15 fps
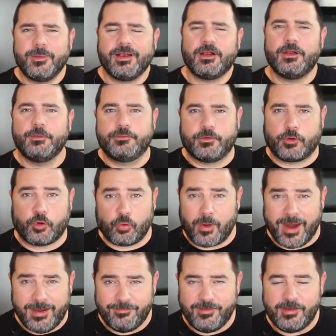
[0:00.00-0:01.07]
includes a
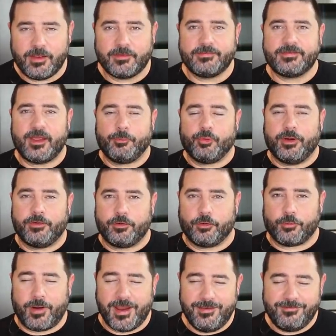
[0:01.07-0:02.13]
gravy, a separate
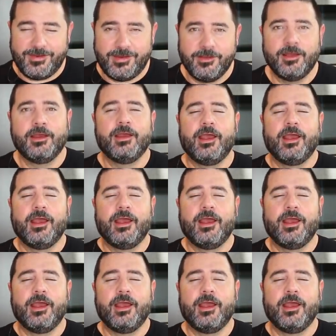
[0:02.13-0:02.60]
gravy,